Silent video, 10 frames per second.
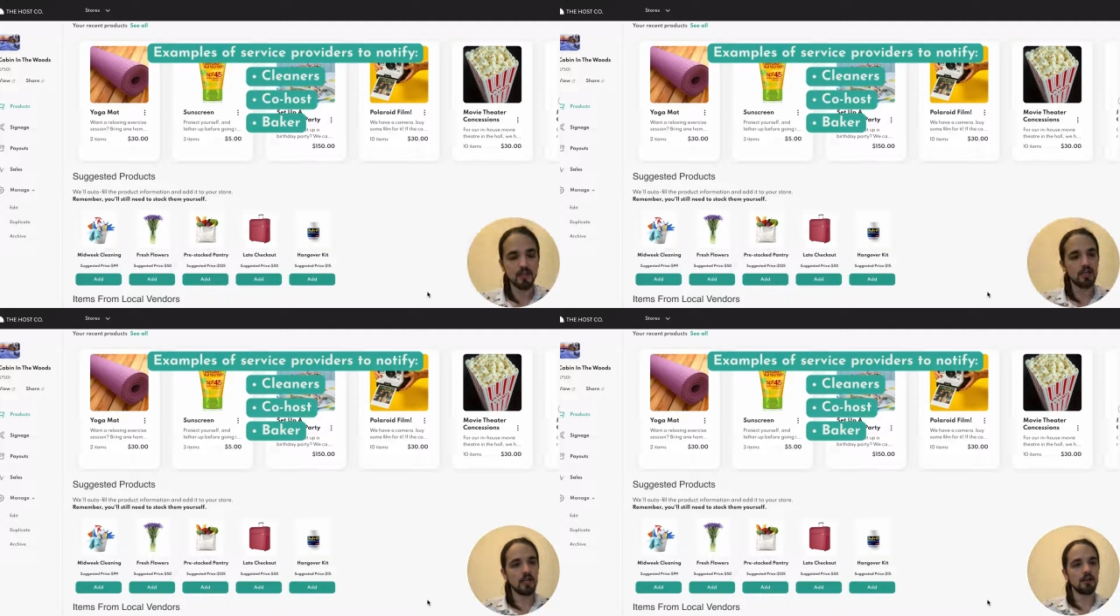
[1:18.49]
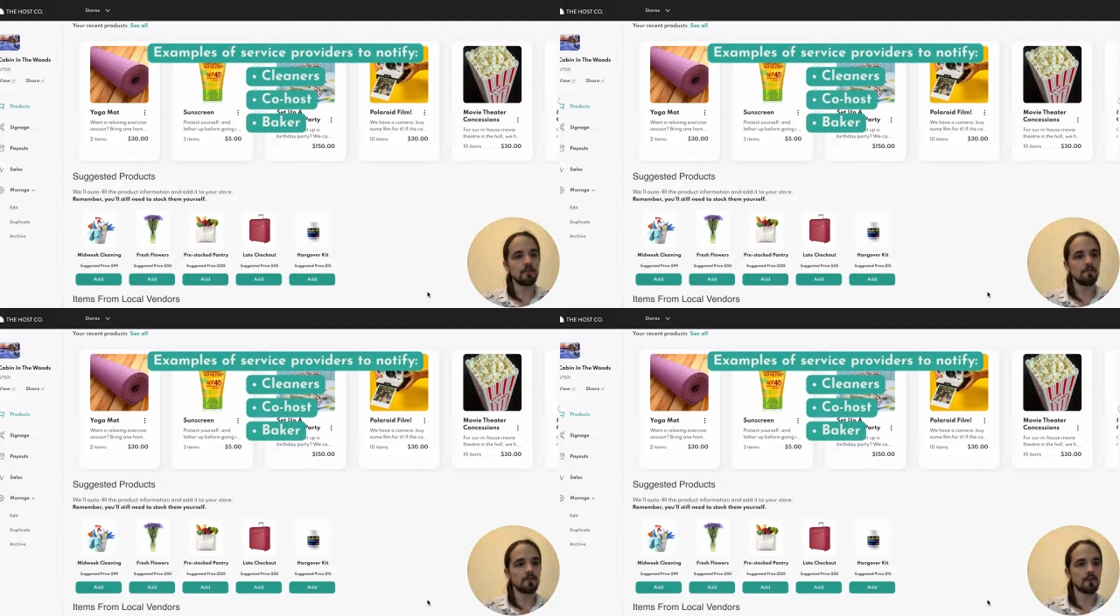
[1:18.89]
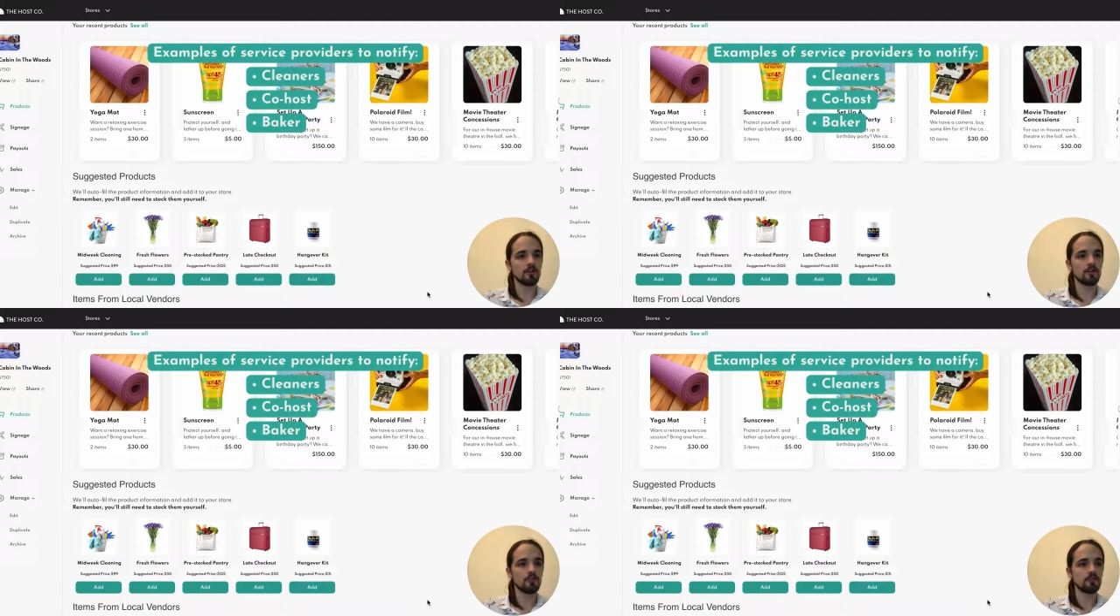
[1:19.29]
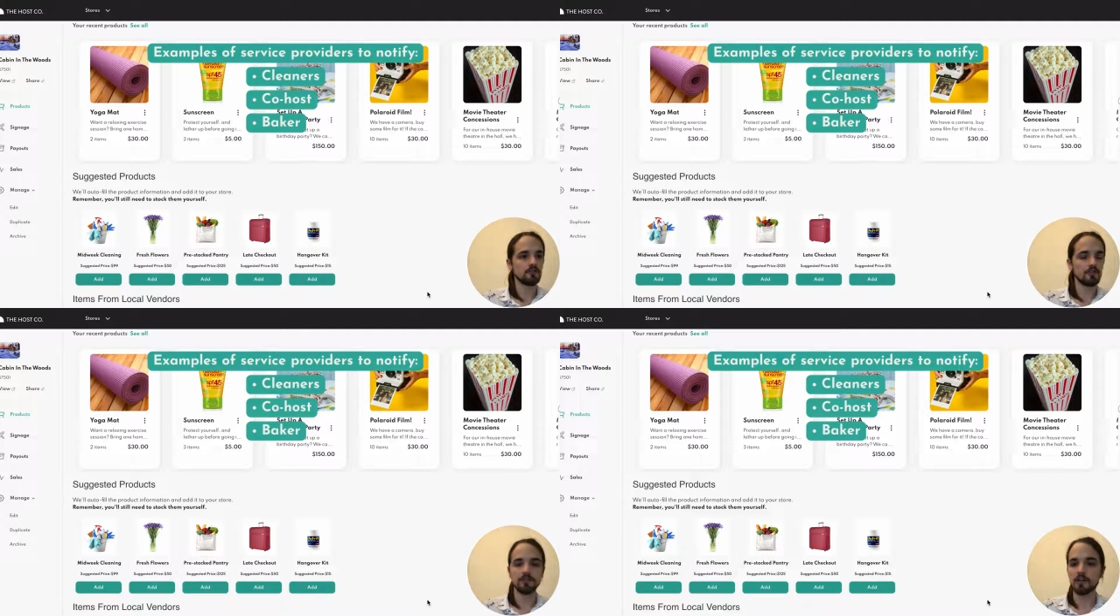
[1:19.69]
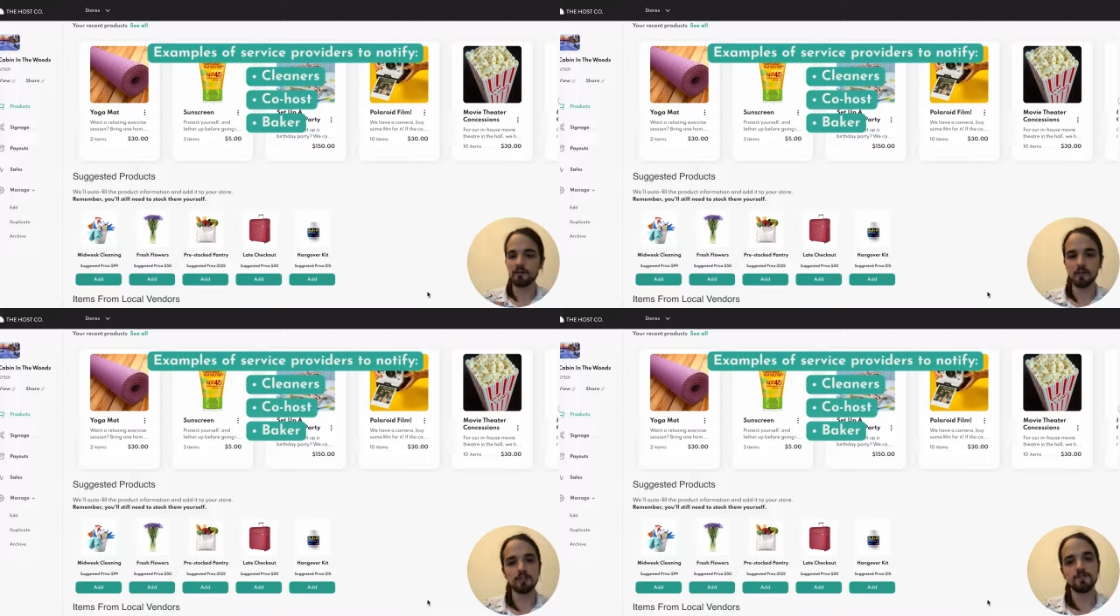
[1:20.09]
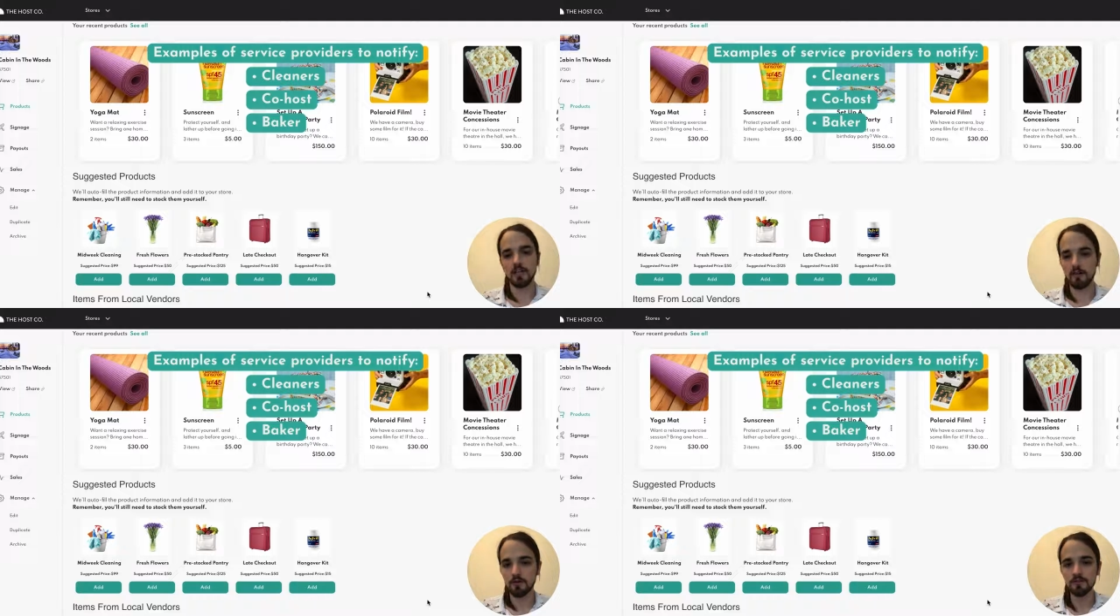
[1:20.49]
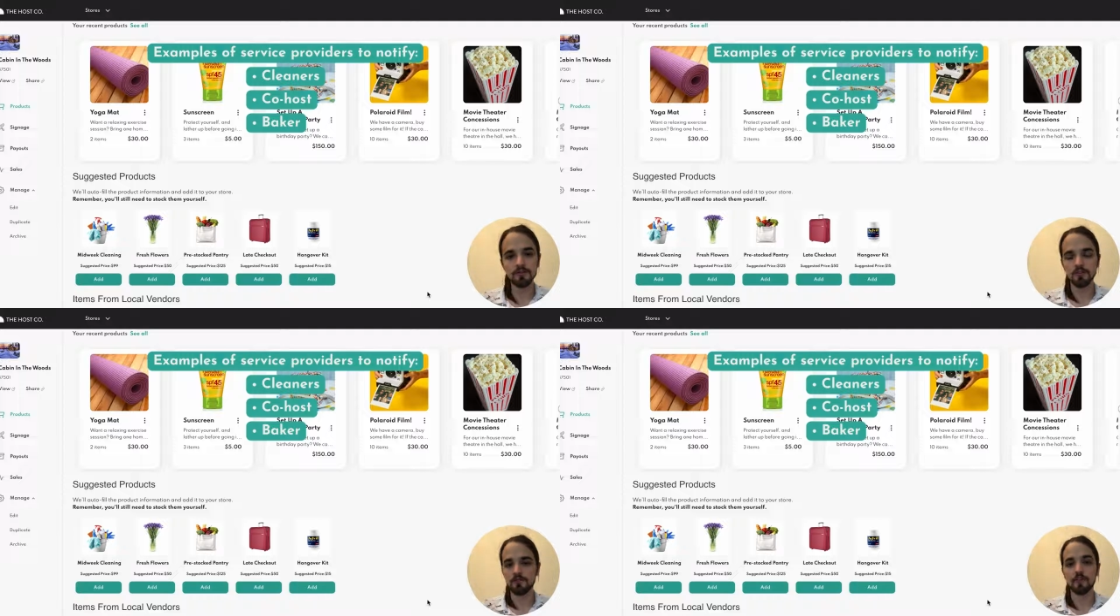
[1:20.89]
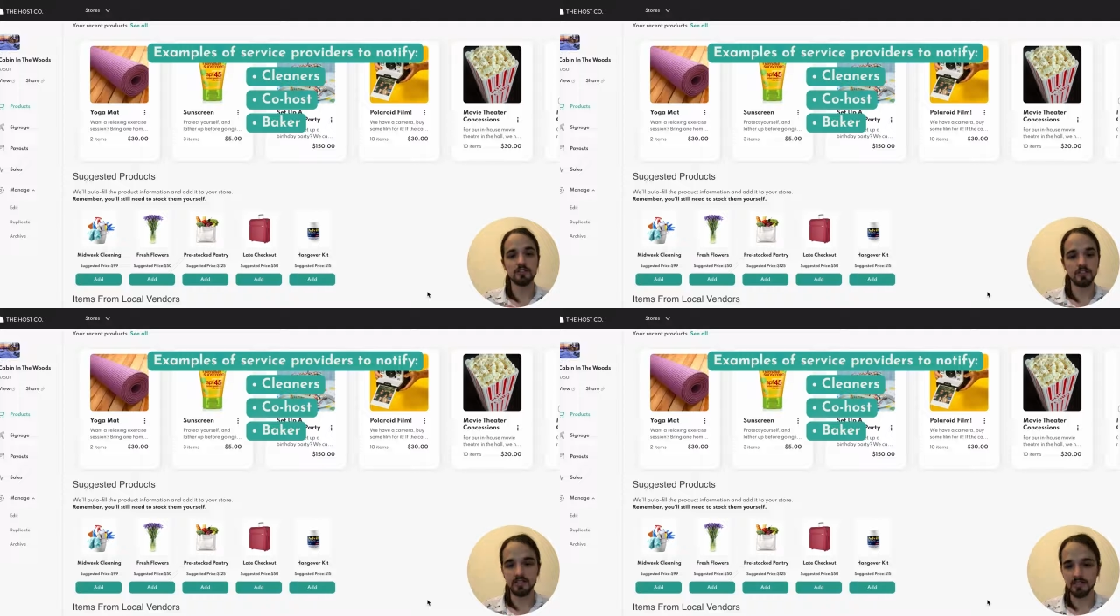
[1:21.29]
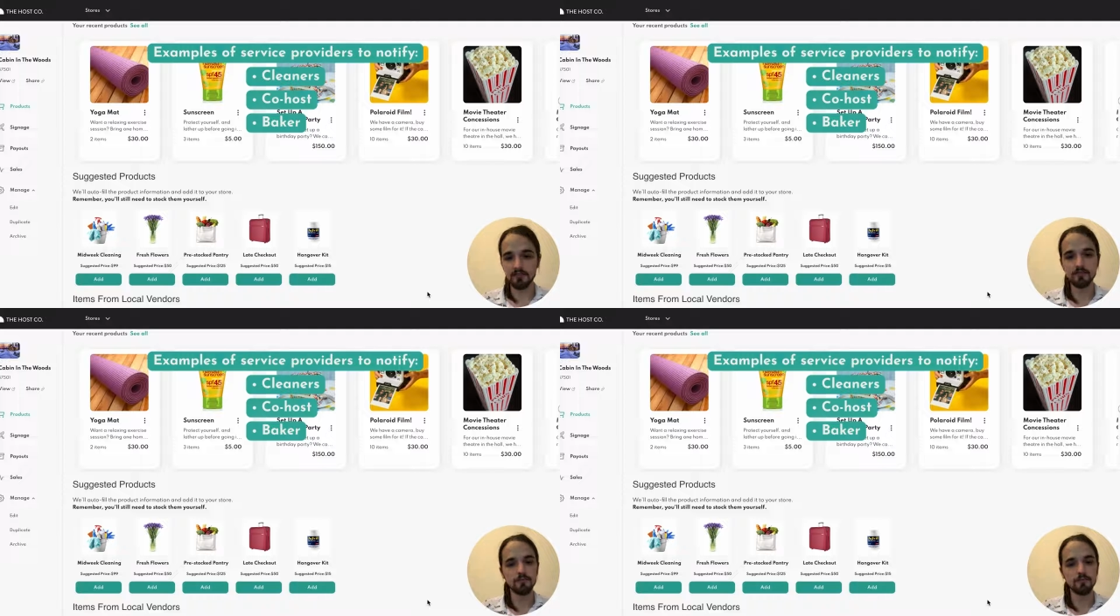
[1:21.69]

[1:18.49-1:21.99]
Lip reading: If you're delivering fresh flowers or fresh linens,